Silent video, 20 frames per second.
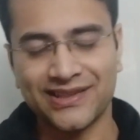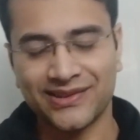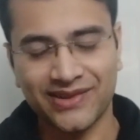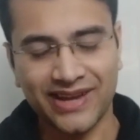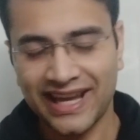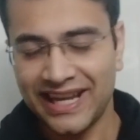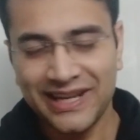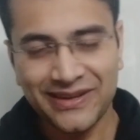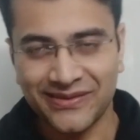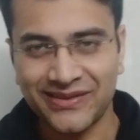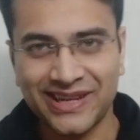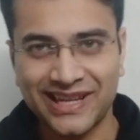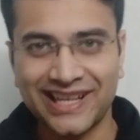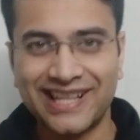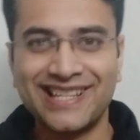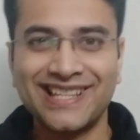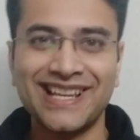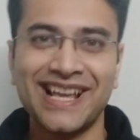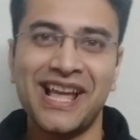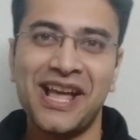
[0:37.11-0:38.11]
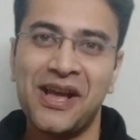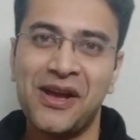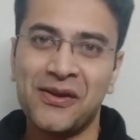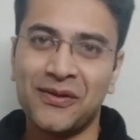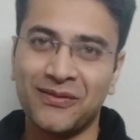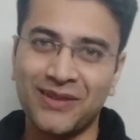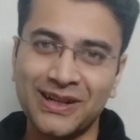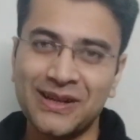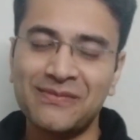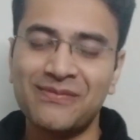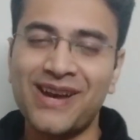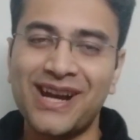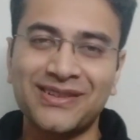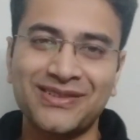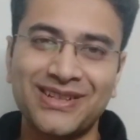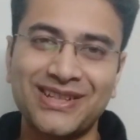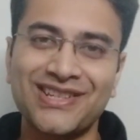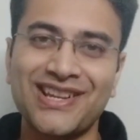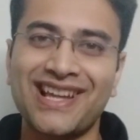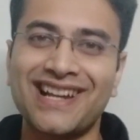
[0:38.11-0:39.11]
So anyways, welcome back
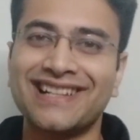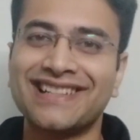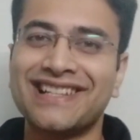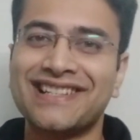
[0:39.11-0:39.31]
to the channel.